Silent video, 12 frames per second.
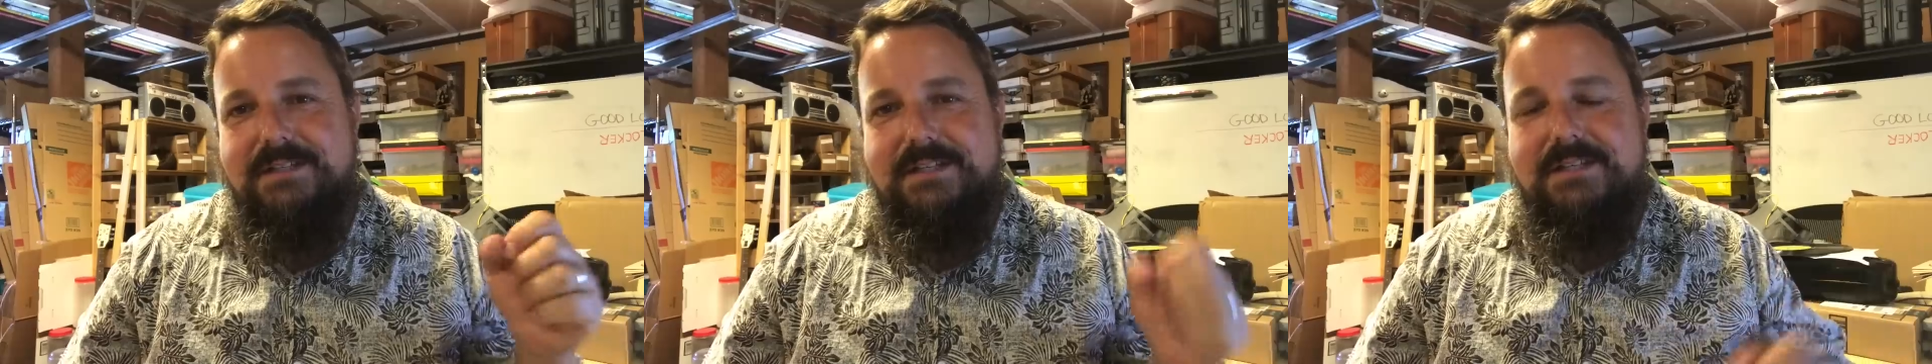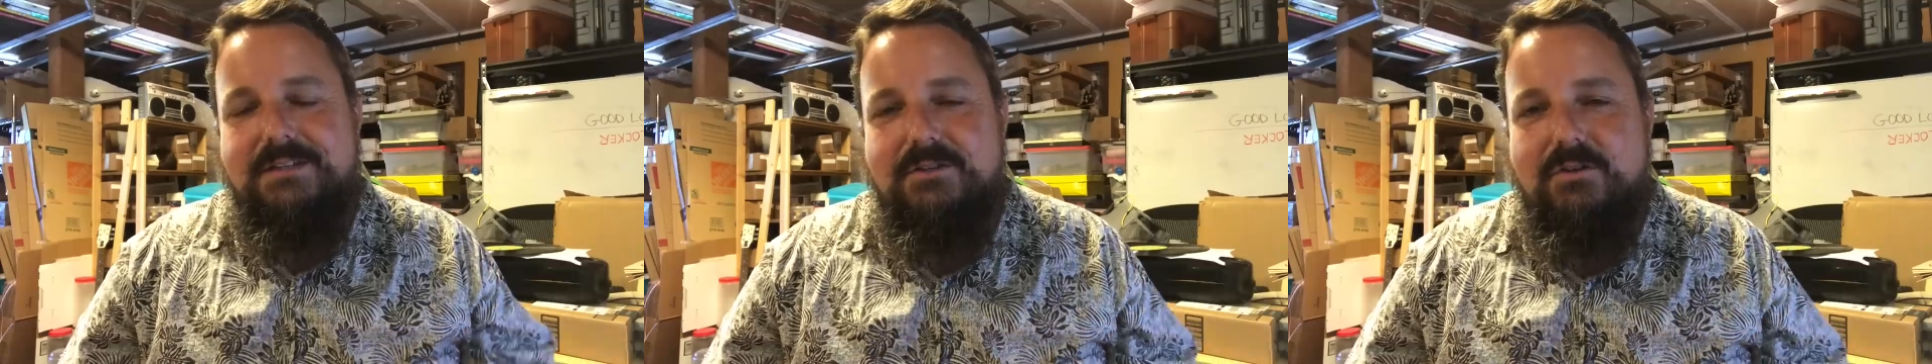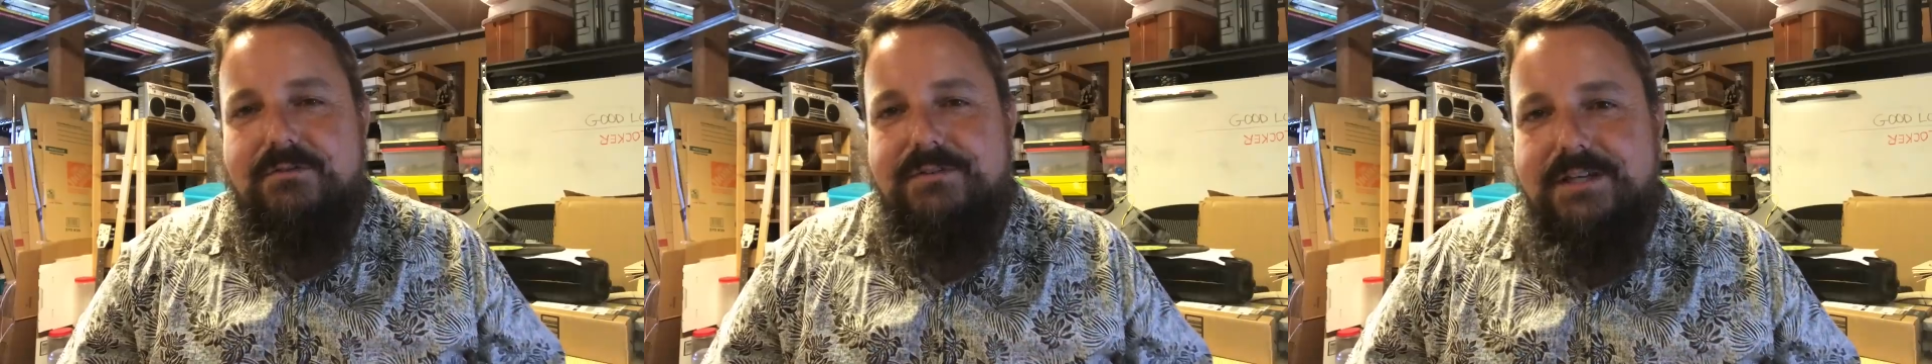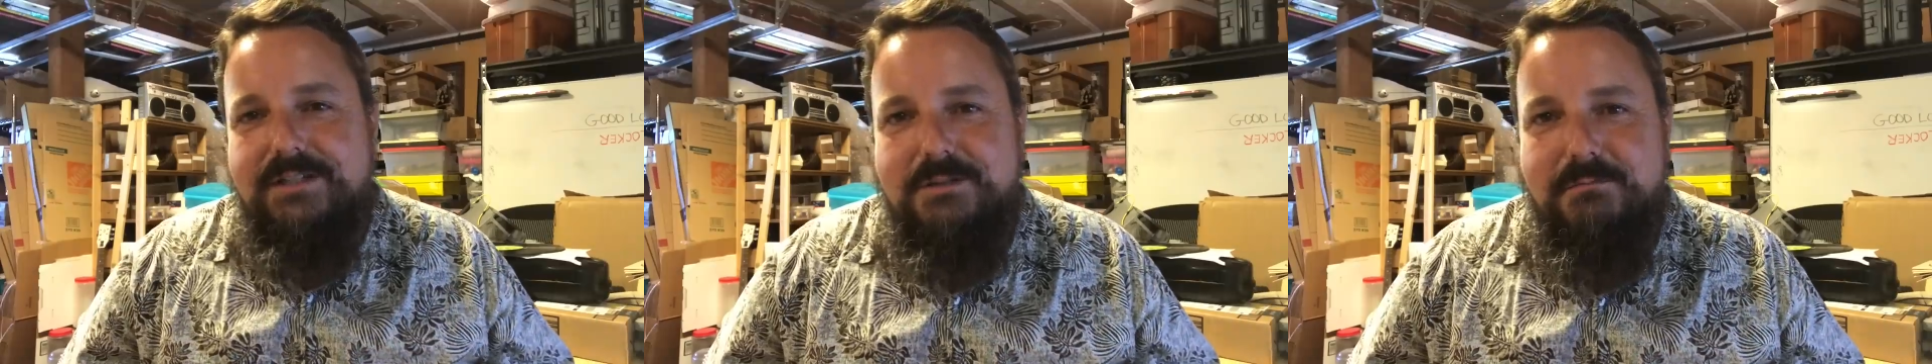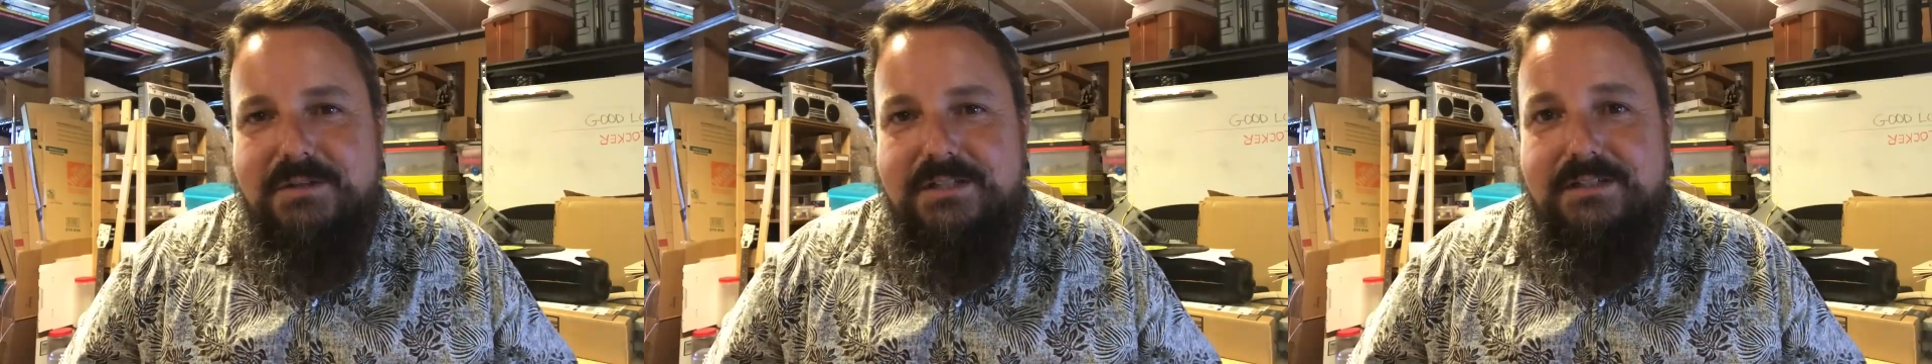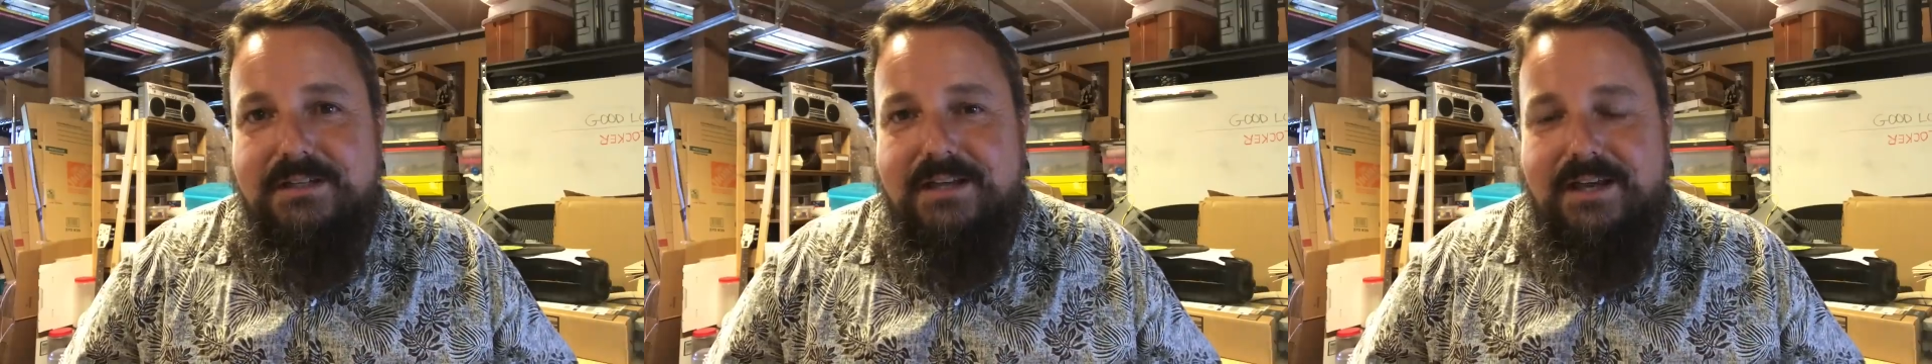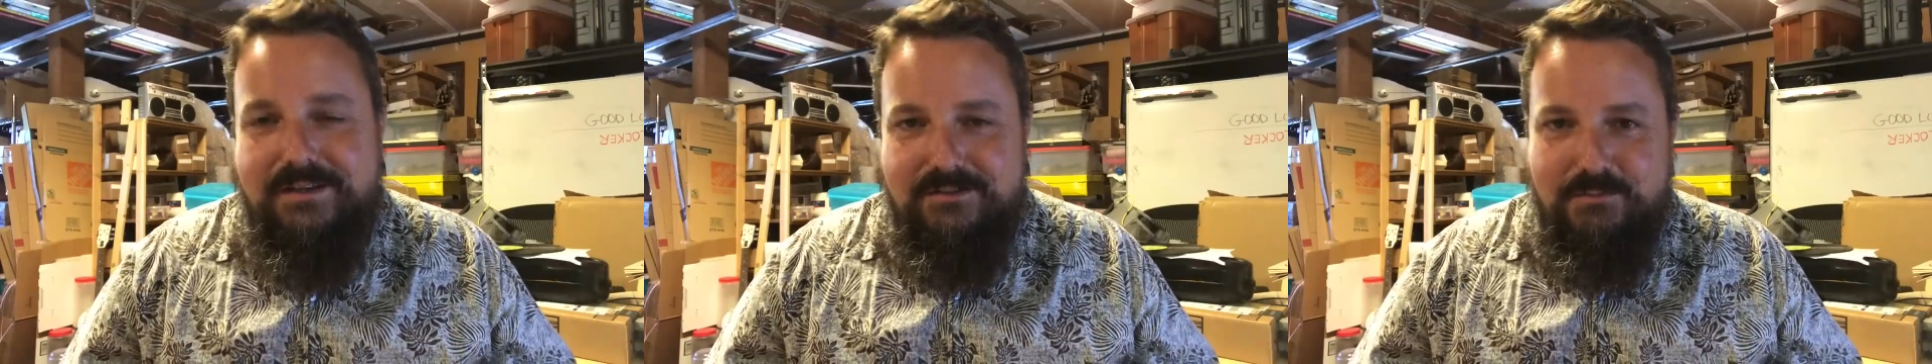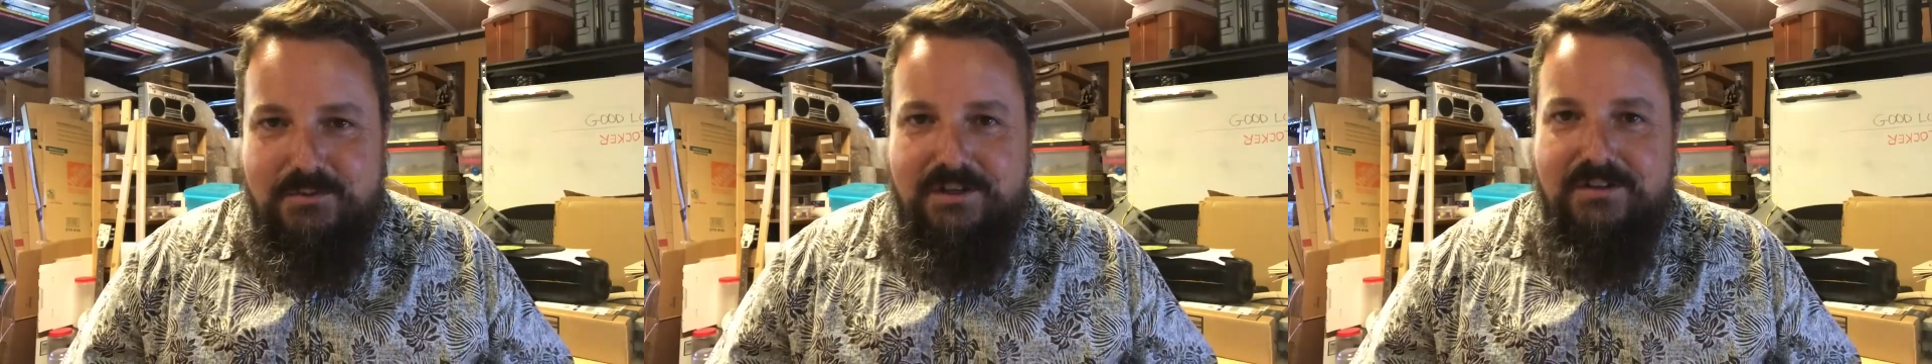and hit the notification button
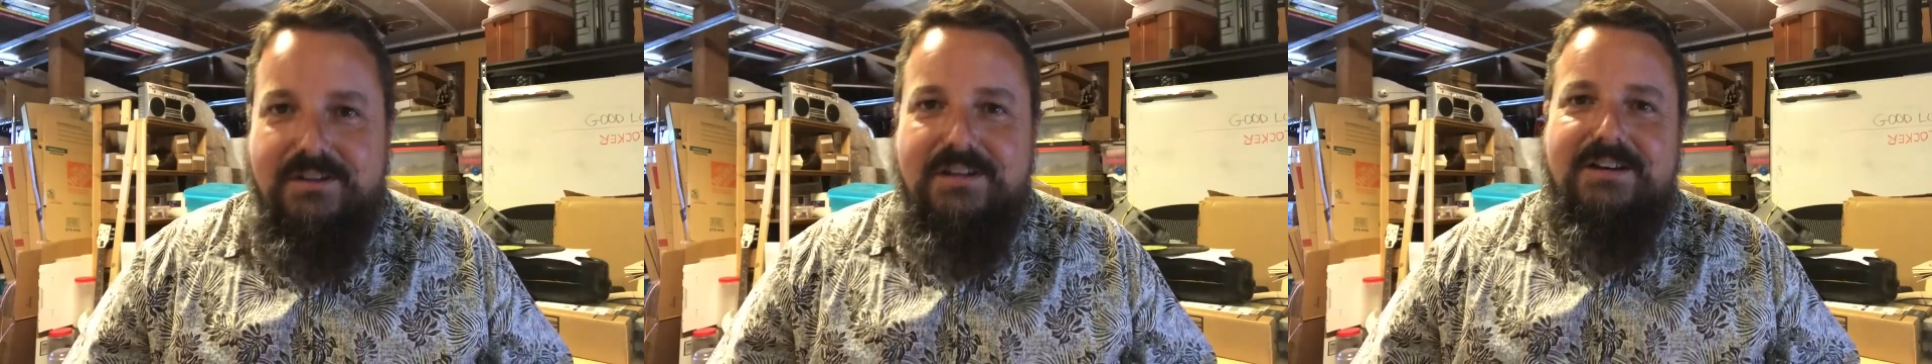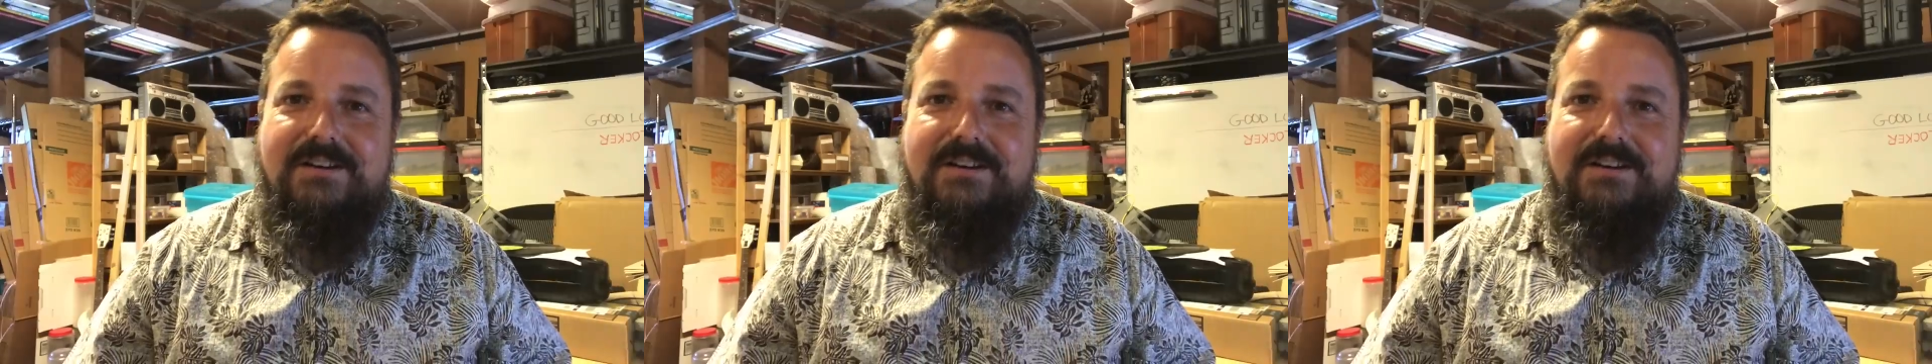as well.